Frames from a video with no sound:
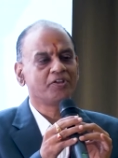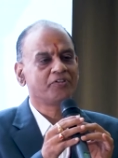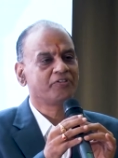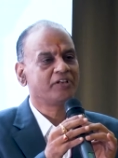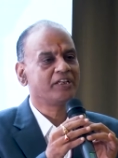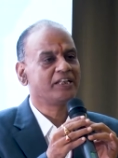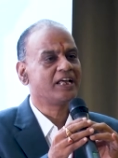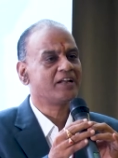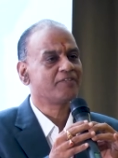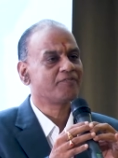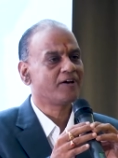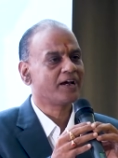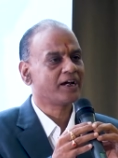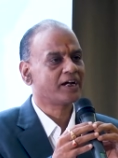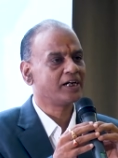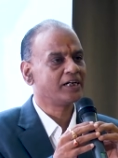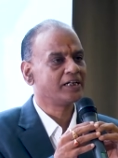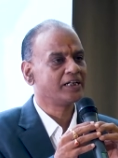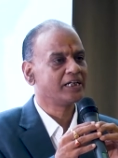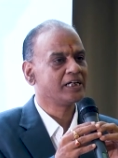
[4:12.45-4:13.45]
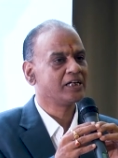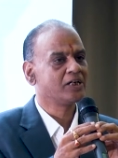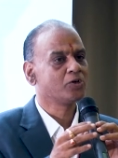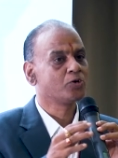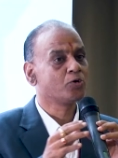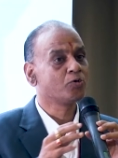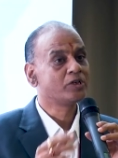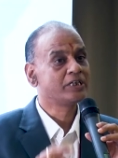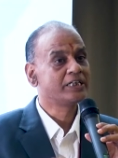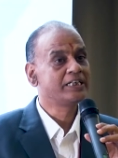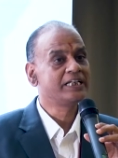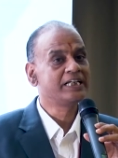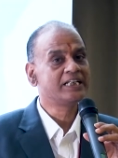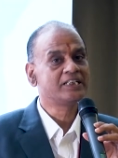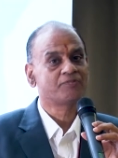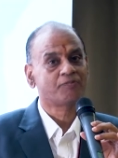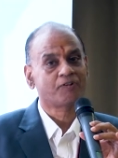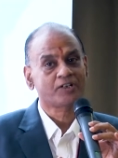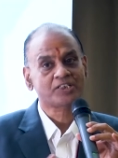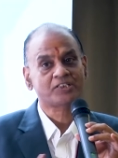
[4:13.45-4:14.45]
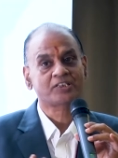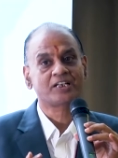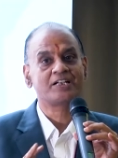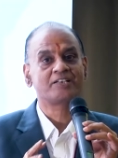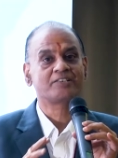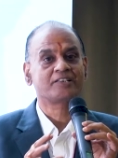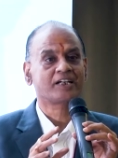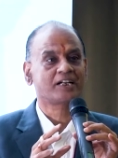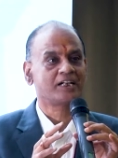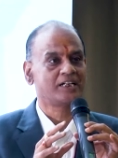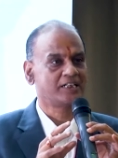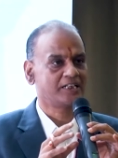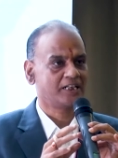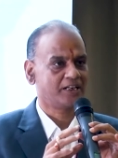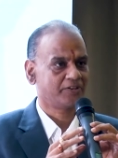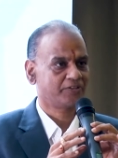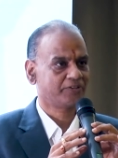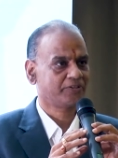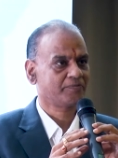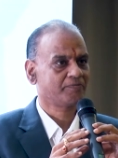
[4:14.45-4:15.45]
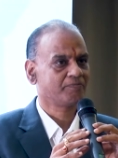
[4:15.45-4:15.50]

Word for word: senior faculty to teach first and second years.